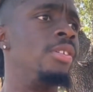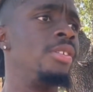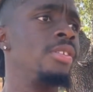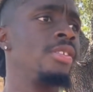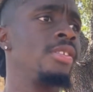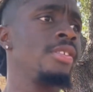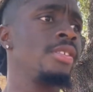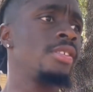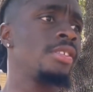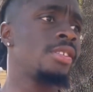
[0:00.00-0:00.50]

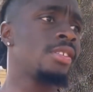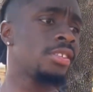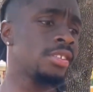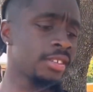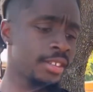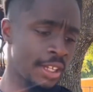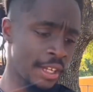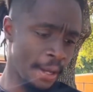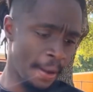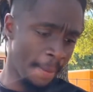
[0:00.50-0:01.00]

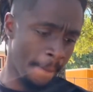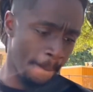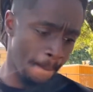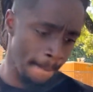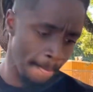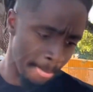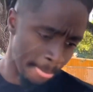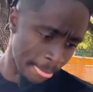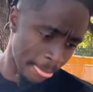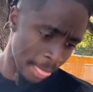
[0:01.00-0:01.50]
Uh-oh. No
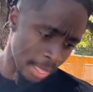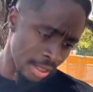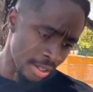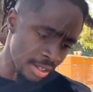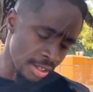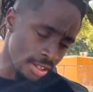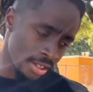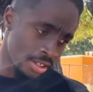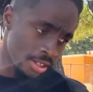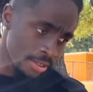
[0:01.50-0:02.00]
more child
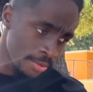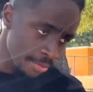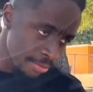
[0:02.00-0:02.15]
support.